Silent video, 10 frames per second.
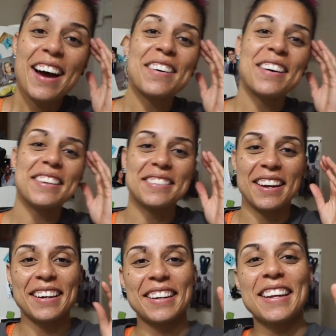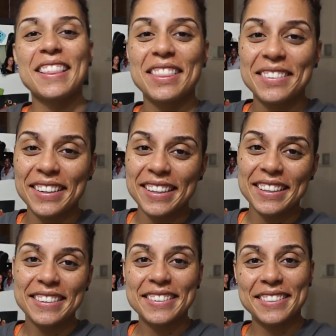All right, shake it in
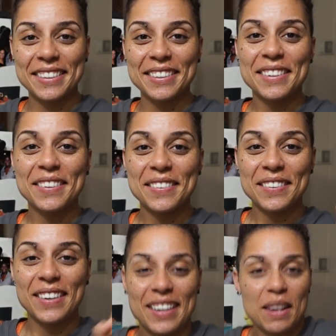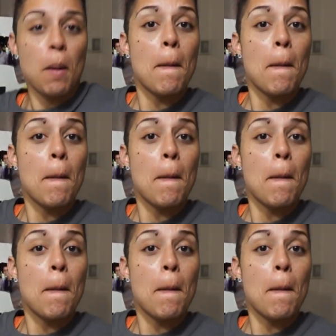3, 2, 1.